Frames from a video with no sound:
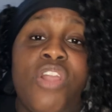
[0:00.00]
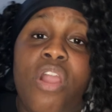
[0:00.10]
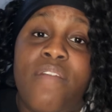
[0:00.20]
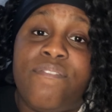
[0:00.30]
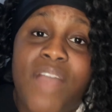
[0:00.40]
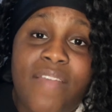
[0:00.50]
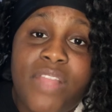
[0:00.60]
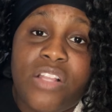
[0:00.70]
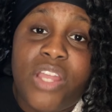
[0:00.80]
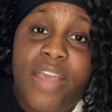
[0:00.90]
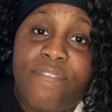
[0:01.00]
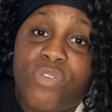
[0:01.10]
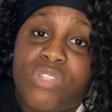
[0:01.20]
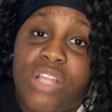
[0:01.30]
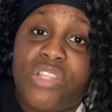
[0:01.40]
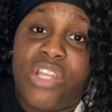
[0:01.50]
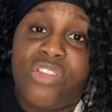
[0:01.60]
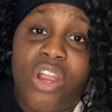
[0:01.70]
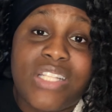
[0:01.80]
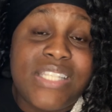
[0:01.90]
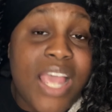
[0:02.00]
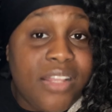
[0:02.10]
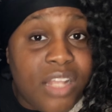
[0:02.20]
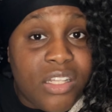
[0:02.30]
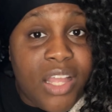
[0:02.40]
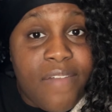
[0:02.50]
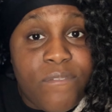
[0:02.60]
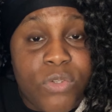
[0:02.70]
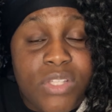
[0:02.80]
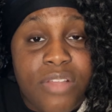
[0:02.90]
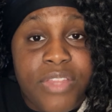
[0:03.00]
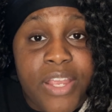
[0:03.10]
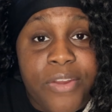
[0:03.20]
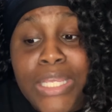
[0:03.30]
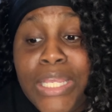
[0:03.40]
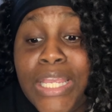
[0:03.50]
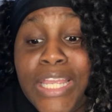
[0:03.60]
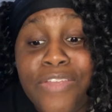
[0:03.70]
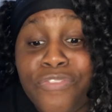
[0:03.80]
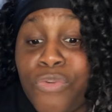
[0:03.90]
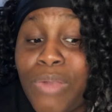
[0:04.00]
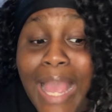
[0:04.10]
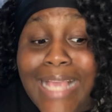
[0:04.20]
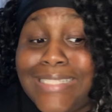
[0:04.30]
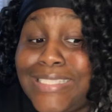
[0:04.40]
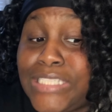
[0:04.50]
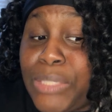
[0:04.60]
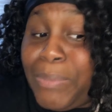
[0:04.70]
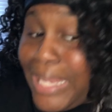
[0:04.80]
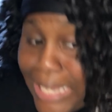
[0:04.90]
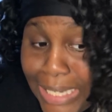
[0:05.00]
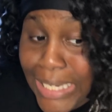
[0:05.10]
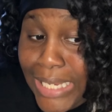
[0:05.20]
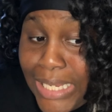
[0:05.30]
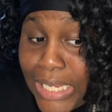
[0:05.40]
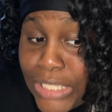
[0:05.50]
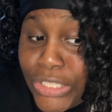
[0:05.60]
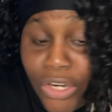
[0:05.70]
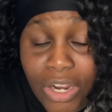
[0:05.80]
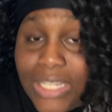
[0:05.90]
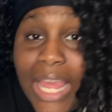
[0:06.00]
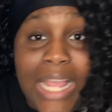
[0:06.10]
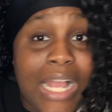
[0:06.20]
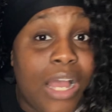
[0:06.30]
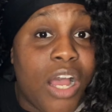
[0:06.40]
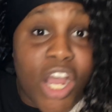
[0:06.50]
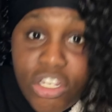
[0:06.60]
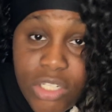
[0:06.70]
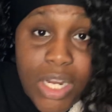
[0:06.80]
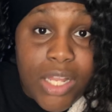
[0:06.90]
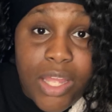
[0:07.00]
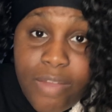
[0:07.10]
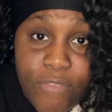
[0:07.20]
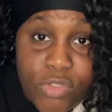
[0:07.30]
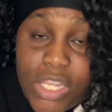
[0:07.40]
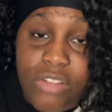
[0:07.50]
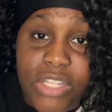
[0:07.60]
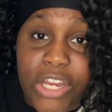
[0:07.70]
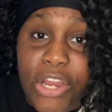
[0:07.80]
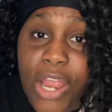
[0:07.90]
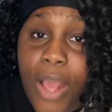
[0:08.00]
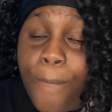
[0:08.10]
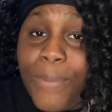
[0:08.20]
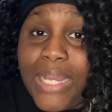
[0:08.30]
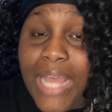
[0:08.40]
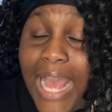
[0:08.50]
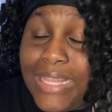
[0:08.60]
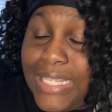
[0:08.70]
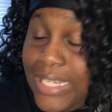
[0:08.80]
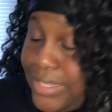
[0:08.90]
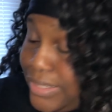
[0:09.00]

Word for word: are $5 headphones out there. There are $10 headphones out there. If you got Shamini, there are like $100 headphones out there. But I think,